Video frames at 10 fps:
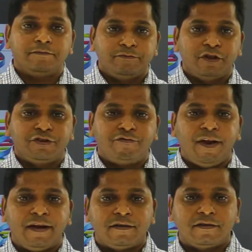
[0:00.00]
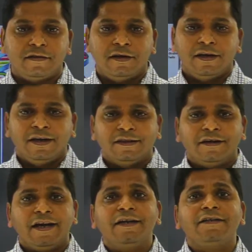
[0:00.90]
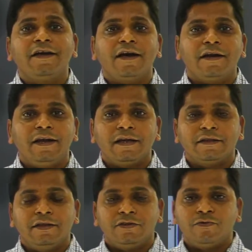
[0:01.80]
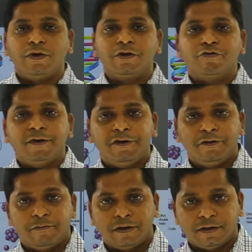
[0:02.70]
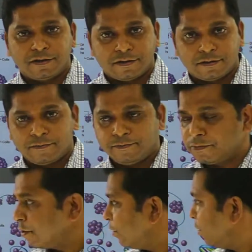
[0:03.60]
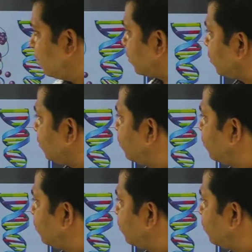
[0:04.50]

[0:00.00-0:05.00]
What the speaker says: the threads, the entire length is going to be humongous. But if we